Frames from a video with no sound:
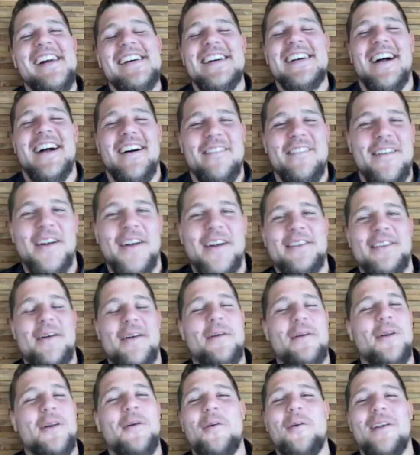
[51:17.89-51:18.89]
I'm
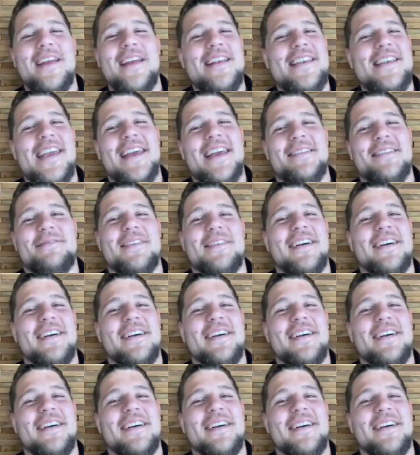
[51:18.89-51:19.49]
not all in yet, but